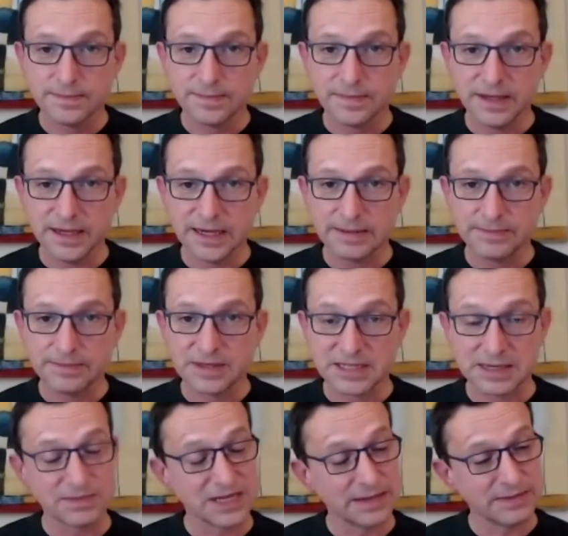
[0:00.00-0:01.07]
Yeah,
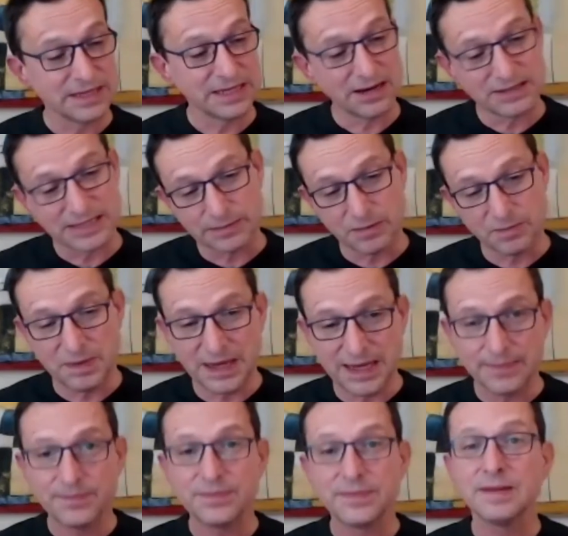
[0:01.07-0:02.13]
sometimes it goes up a
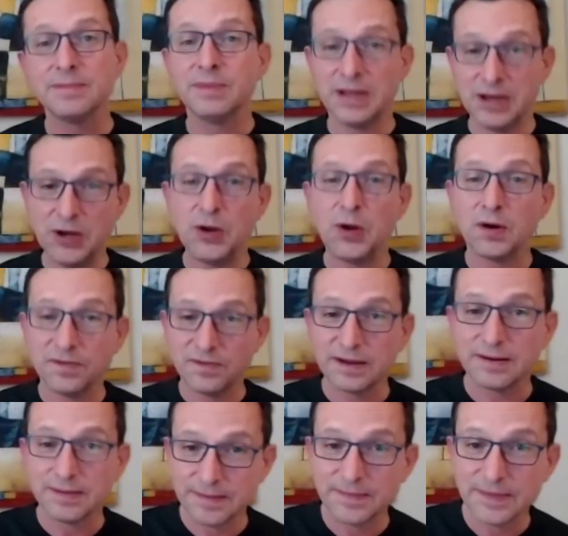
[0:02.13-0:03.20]
bit, but not.
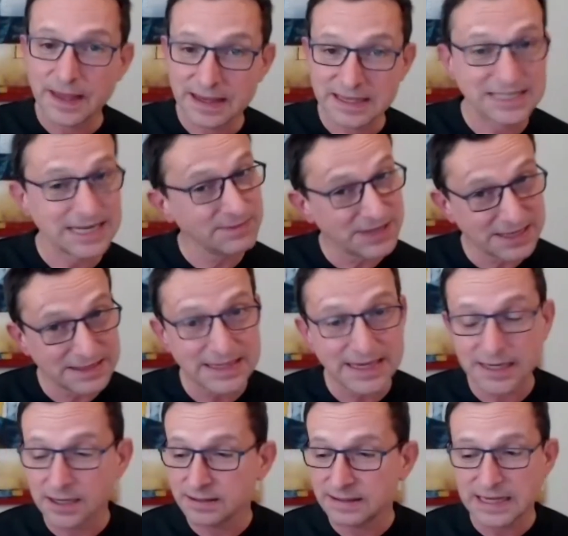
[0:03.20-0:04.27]
But and sometimes it can
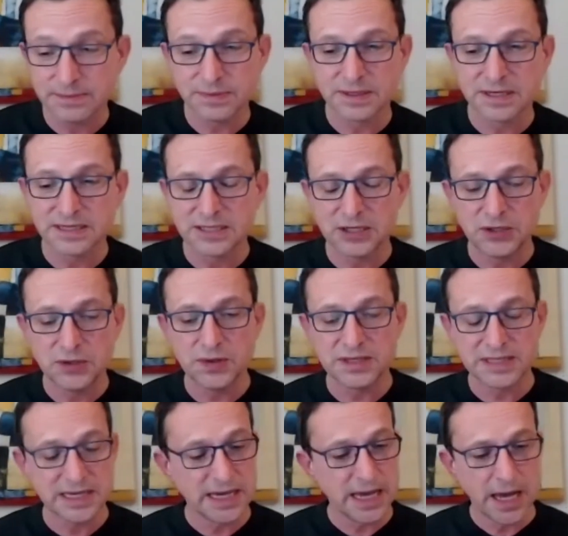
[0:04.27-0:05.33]
go down because the
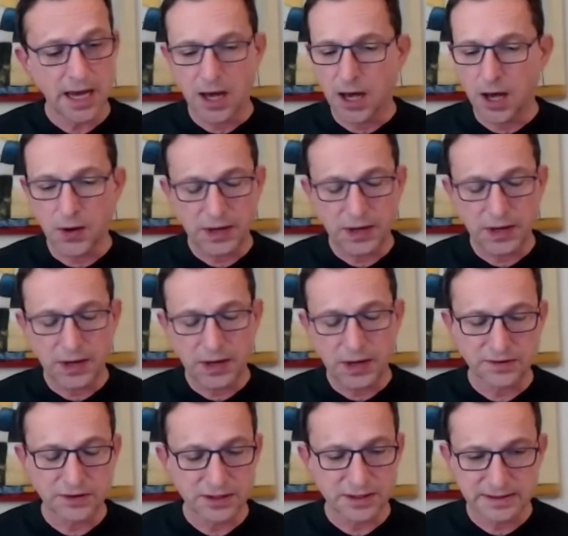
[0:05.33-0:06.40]
noise. Okay, so I've
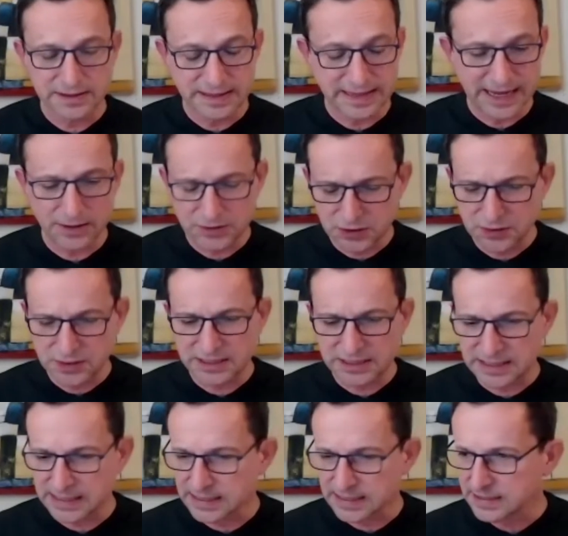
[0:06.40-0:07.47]
got to now do the
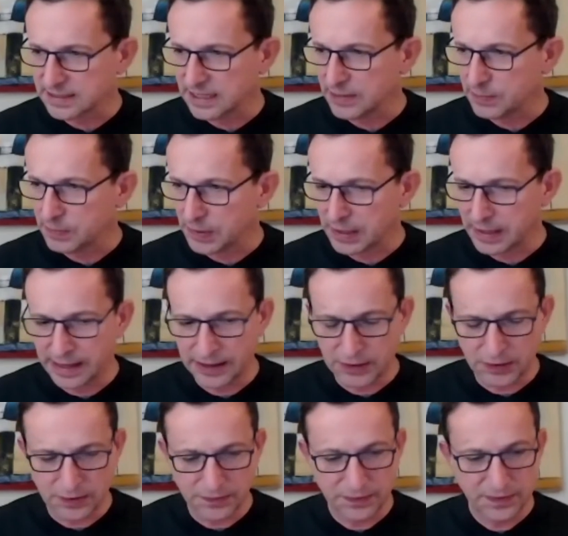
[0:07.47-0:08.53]
6-step plan
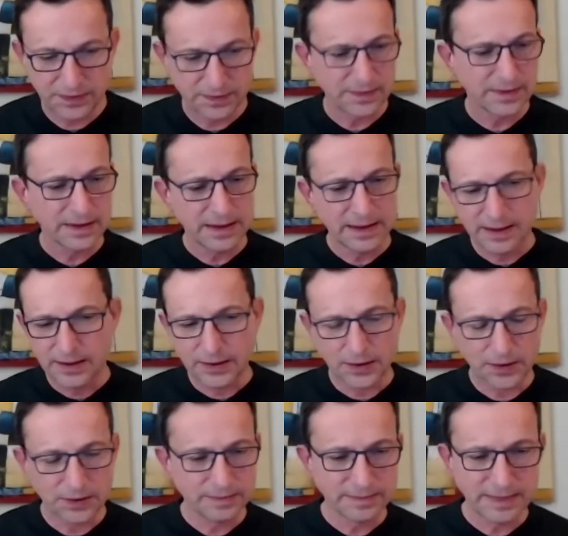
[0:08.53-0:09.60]

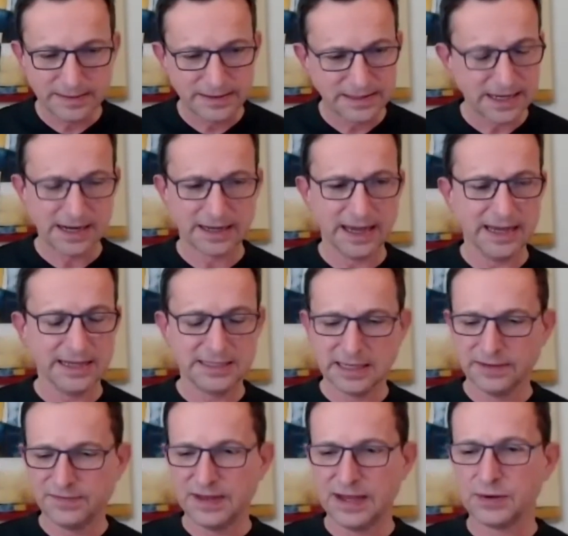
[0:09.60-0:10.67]
on delegating.
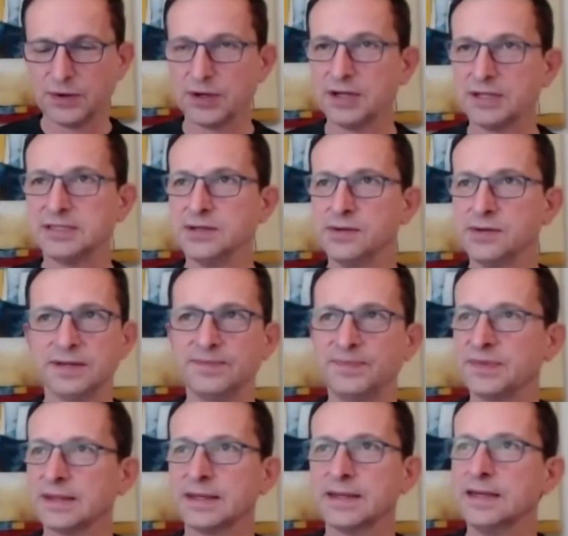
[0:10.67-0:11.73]
I've now got to do
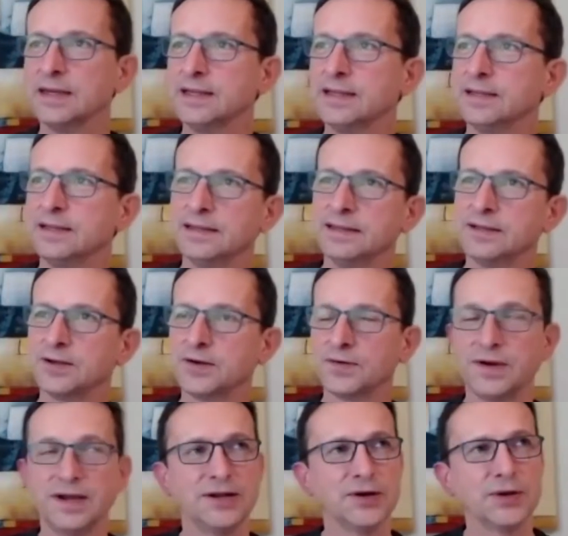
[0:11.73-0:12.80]
the
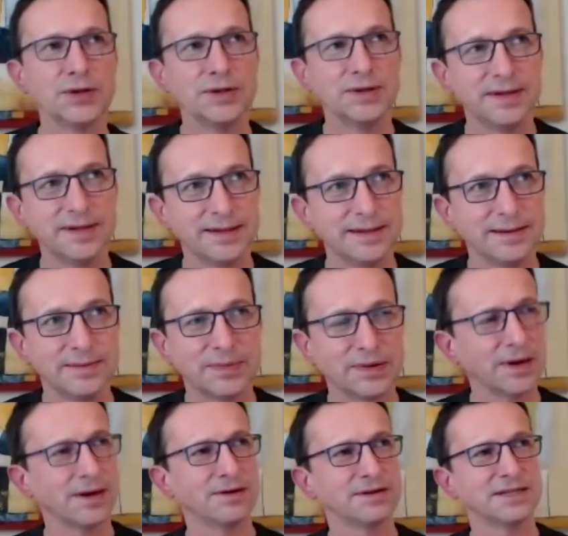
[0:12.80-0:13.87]
grid on
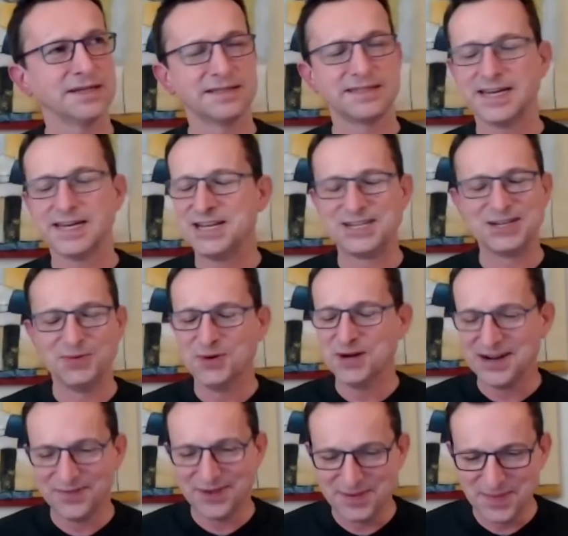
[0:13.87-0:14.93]
prioritization,
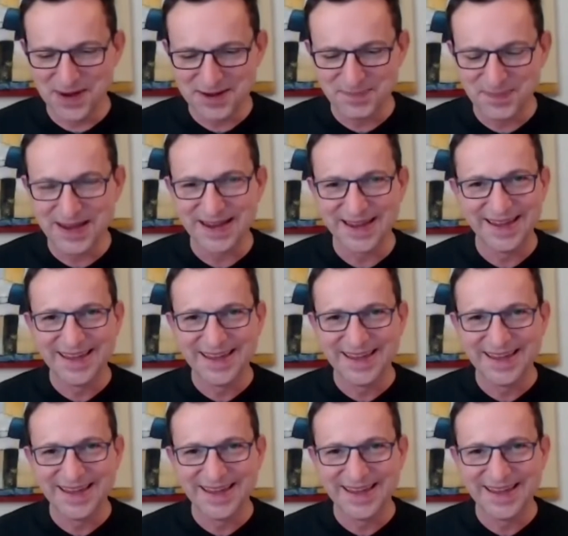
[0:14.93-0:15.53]
whatever it might be.